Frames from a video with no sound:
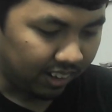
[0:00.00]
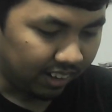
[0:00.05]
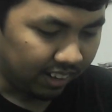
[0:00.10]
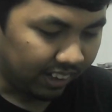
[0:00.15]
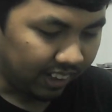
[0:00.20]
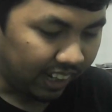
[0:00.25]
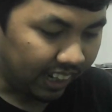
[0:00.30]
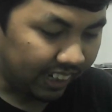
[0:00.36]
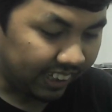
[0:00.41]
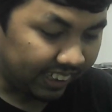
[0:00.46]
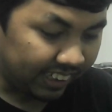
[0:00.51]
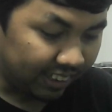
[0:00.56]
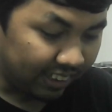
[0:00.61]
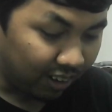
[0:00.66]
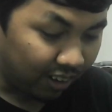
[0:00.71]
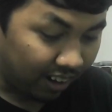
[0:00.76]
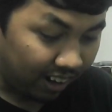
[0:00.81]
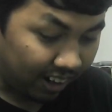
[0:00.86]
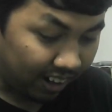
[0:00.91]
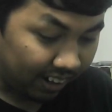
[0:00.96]
let
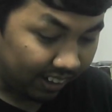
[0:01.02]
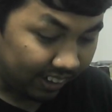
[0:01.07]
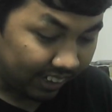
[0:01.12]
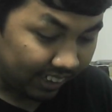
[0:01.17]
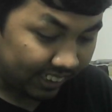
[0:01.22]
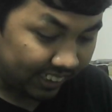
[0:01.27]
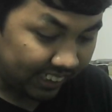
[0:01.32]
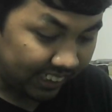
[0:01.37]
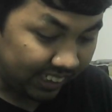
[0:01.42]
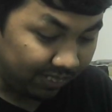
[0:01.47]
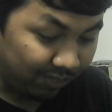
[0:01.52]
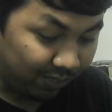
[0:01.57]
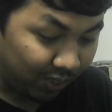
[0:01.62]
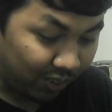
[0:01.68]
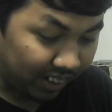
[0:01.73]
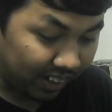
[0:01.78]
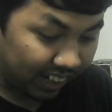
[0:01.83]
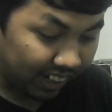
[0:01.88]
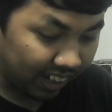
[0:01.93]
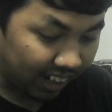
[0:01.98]
the the team
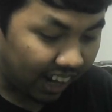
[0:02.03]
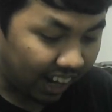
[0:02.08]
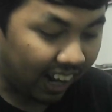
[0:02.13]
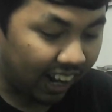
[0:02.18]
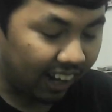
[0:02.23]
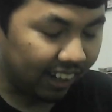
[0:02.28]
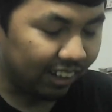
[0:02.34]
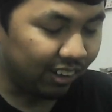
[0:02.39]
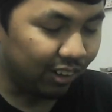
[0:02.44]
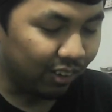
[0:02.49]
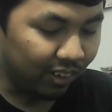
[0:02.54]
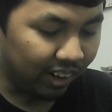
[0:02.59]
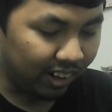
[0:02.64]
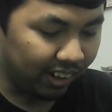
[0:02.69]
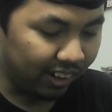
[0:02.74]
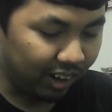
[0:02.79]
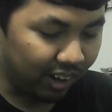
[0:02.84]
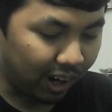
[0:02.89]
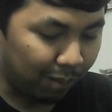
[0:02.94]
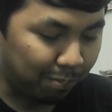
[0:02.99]
know that ah you
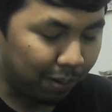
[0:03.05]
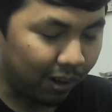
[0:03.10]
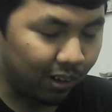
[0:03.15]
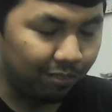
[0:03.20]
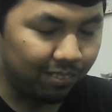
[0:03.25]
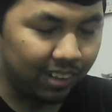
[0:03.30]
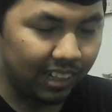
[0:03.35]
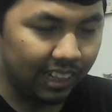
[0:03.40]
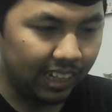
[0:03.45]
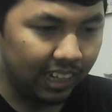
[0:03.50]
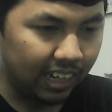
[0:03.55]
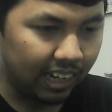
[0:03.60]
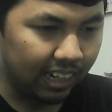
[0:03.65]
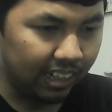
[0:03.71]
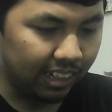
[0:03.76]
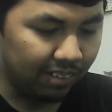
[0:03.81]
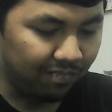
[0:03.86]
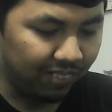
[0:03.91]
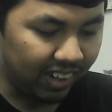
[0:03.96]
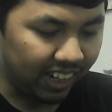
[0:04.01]
you are part of the uh,
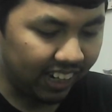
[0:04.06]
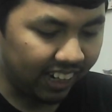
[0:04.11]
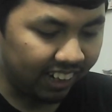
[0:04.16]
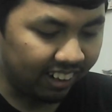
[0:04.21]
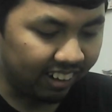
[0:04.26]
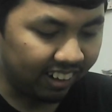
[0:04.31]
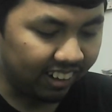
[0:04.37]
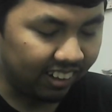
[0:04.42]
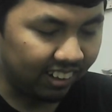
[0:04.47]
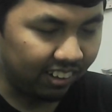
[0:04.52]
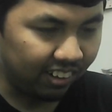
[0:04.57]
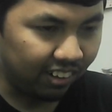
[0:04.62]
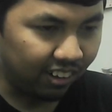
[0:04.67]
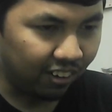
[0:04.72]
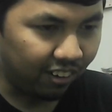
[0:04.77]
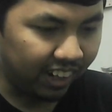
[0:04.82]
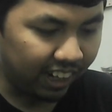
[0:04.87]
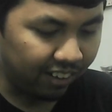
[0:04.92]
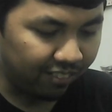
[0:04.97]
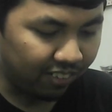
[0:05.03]
the meet and greet,
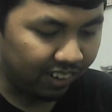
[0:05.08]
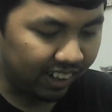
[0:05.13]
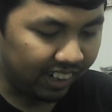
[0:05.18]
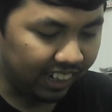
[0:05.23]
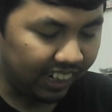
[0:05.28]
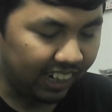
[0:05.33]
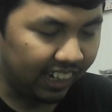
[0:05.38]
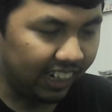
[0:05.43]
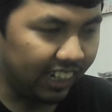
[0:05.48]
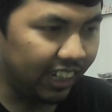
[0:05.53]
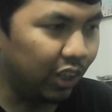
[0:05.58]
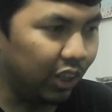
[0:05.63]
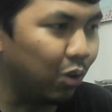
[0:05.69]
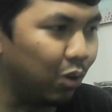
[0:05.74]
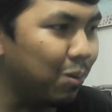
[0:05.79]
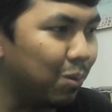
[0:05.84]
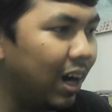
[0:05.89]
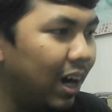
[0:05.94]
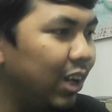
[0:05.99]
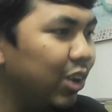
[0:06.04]
you're here for the
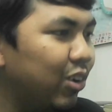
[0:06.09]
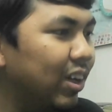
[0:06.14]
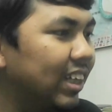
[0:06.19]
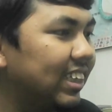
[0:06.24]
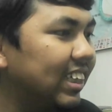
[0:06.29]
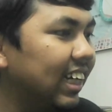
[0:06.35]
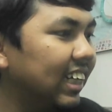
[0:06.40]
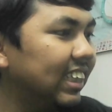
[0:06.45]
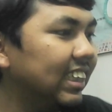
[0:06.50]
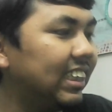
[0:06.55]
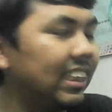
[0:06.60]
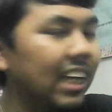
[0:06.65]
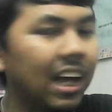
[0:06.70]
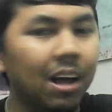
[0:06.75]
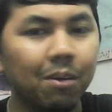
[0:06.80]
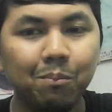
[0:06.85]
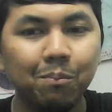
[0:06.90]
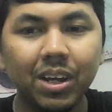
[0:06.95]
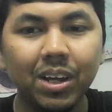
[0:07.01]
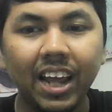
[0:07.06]
Igoma Yurie-san's
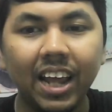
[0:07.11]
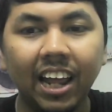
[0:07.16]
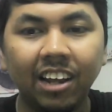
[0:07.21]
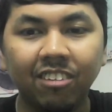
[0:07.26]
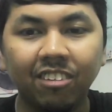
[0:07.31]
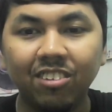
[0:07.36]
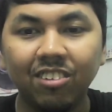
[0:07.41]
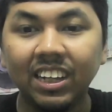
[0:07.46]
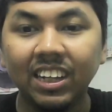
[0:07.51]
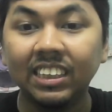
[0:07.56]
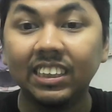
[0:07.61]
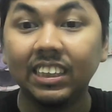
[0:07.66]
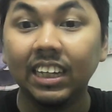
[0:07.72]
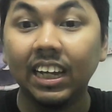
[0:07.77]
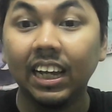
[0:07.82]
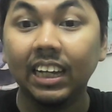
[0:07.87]
uh, meet and greet uh,